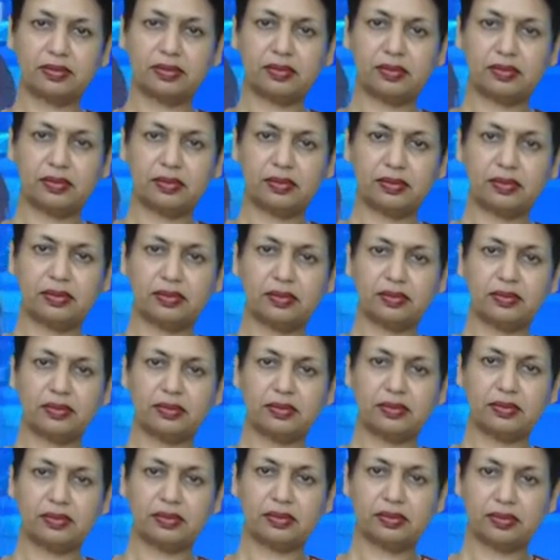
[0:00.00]

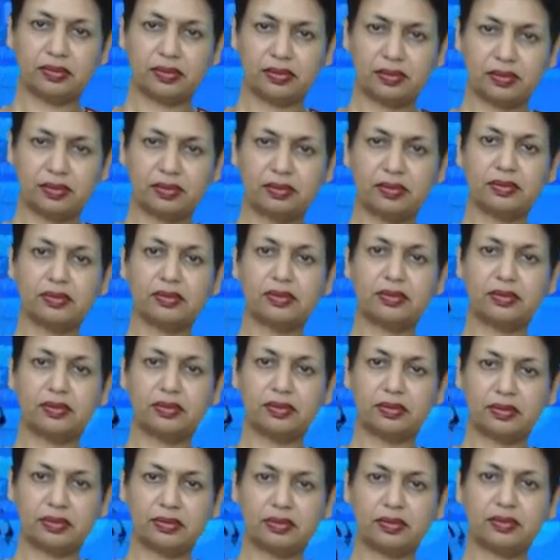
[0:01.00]

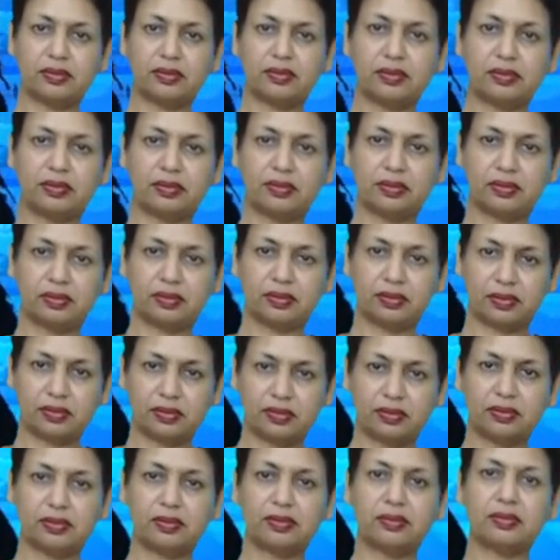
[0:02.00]

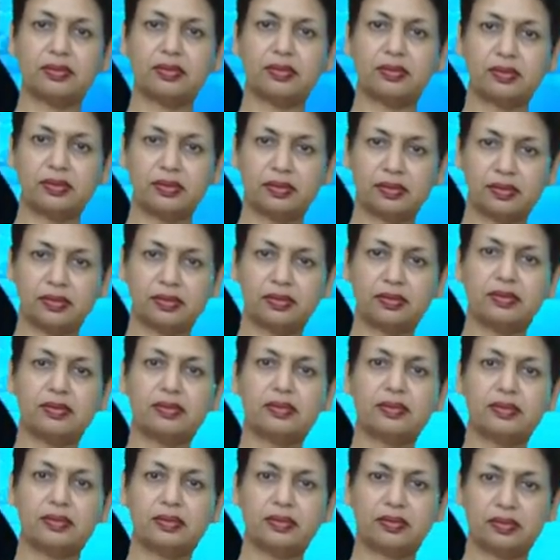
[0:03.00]

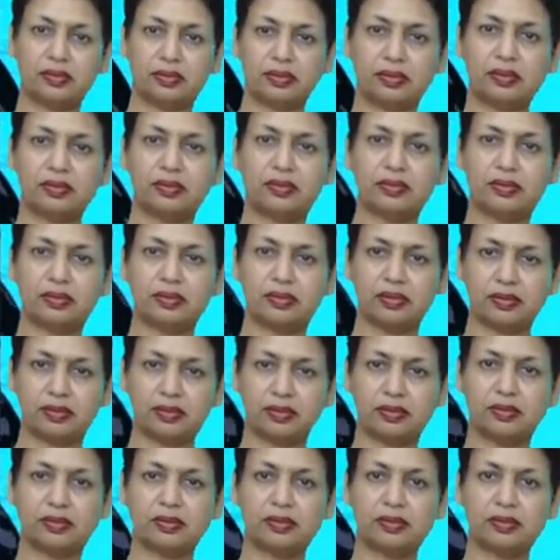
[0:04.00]
(not speaking)